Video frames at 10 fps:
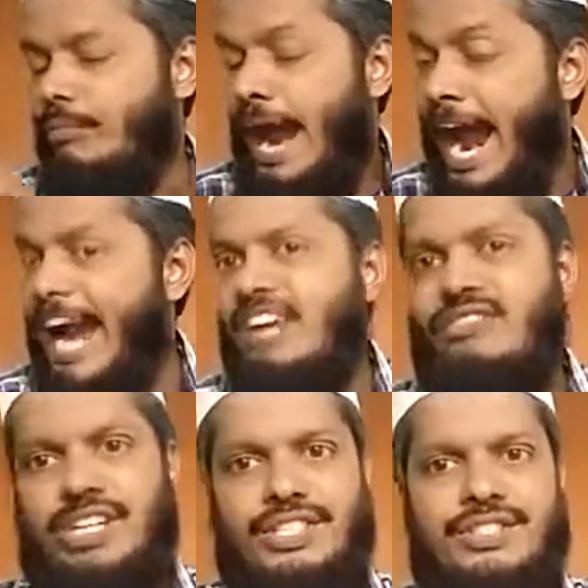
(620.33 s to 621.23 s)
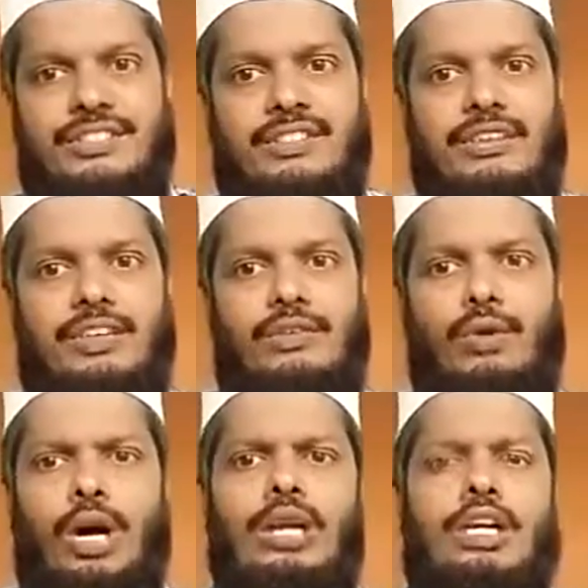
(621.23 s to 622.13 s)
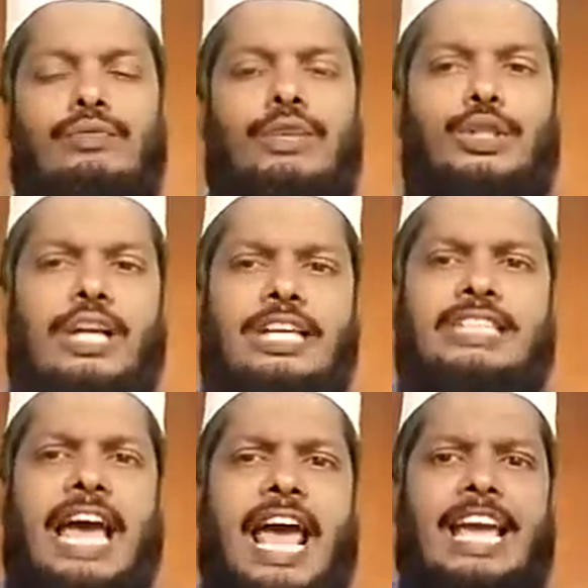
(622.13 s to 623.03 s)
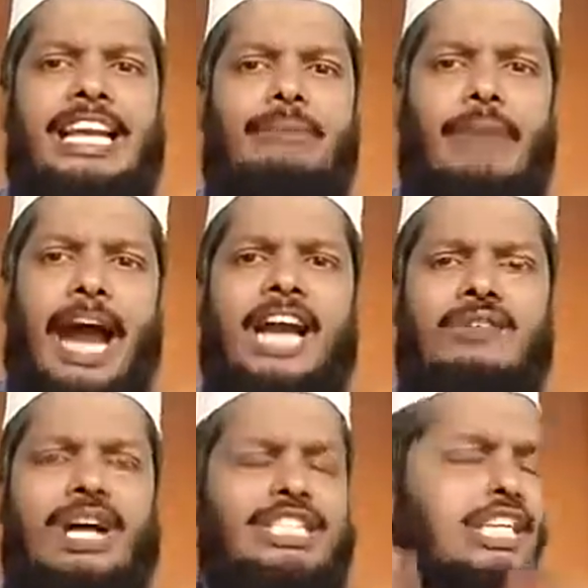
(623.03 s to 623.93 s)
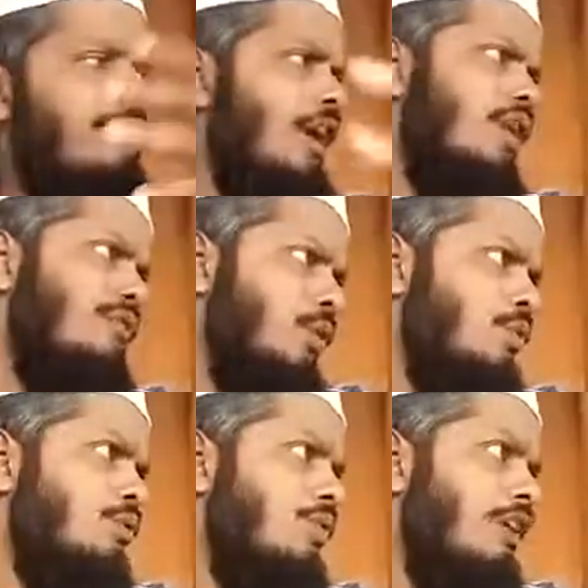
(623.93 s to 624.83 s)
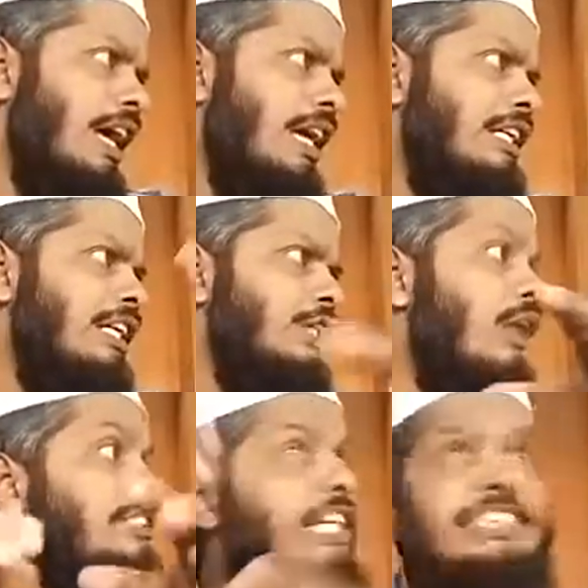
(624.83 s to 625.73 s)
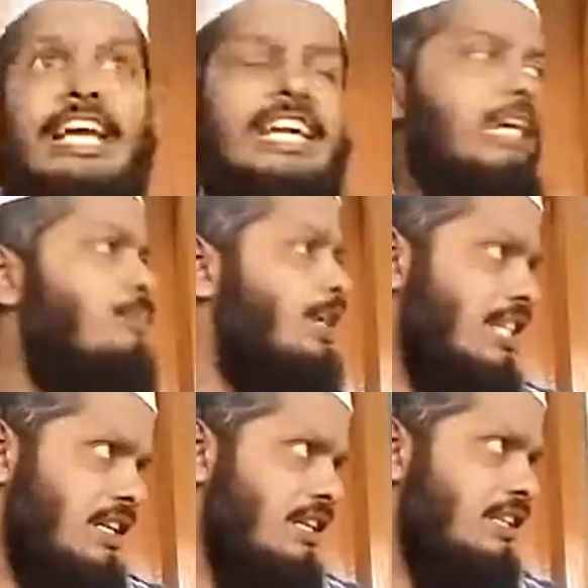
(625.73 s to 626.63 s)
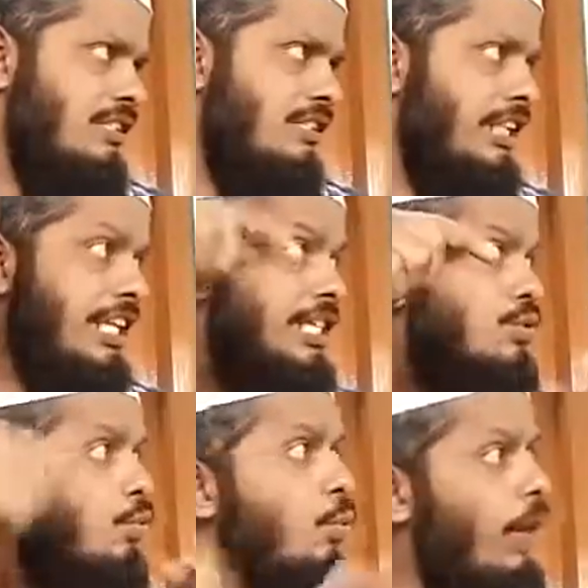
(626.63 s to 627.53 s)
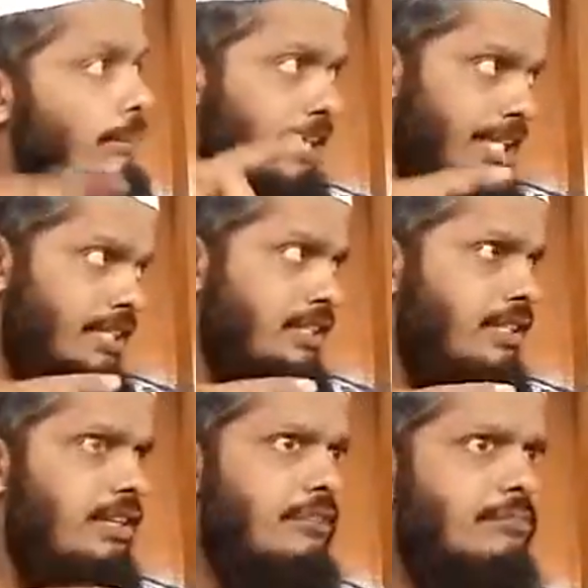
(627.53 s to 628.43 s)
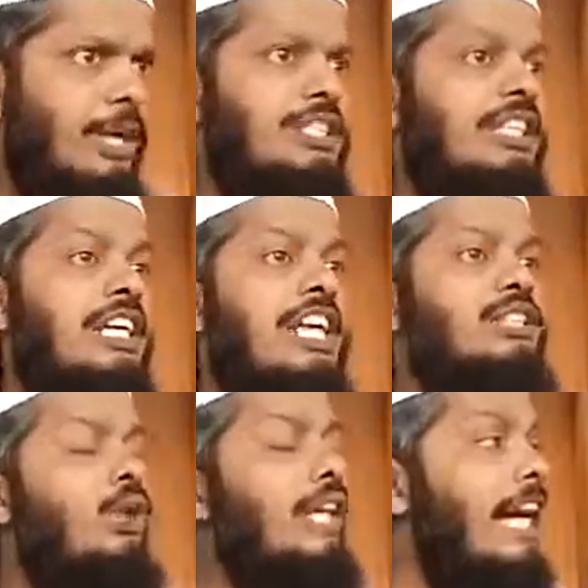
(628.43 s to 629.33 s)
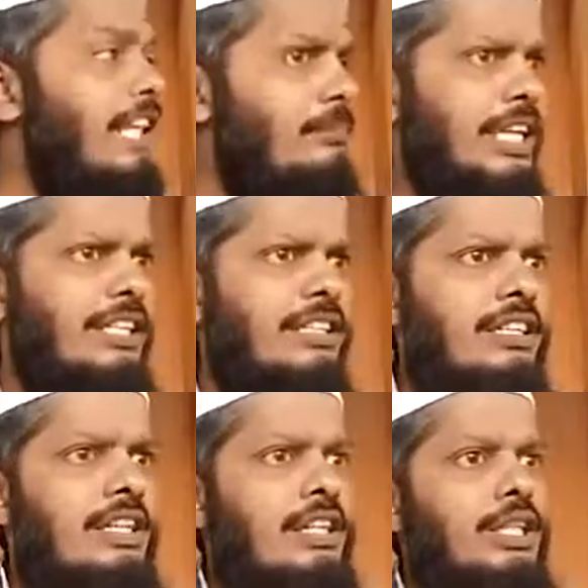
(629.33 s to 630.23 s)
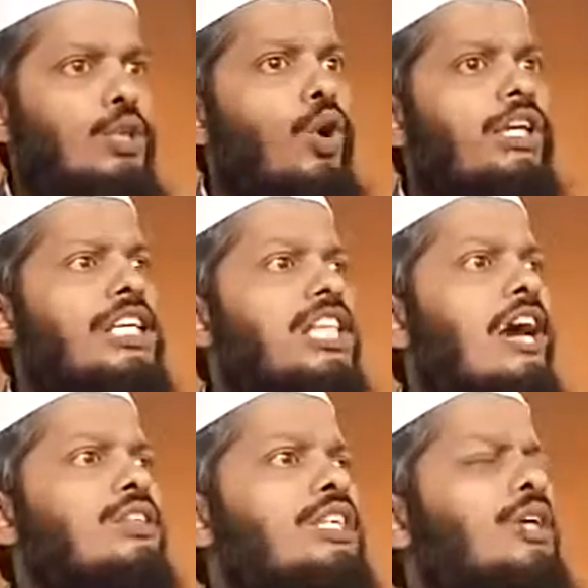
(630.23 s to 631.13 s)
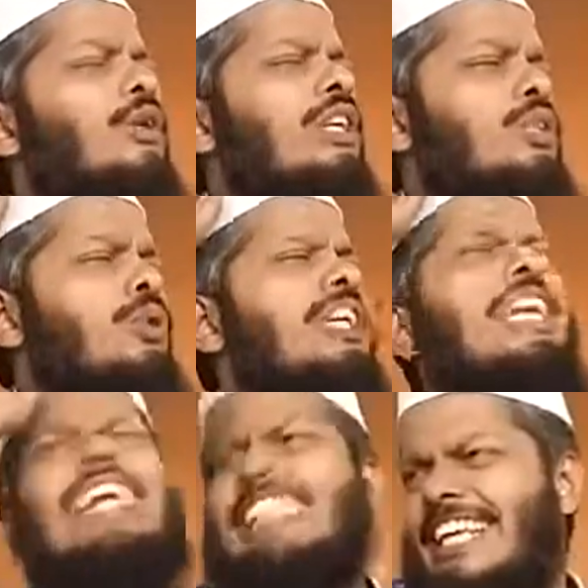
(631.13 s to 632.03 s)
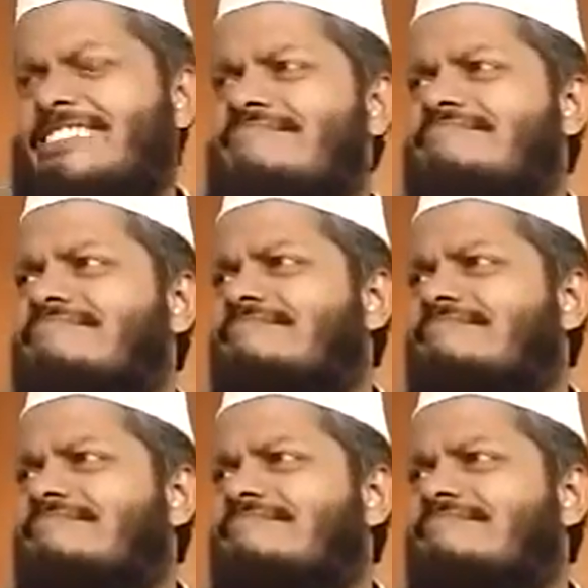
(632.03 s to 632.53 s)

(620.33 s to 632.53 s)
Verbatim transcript: bad words, or we shouldn't say any bad words in front of you. You are such a great person. That is one meaning. But it has got other meaning. You deserve to hear nothing.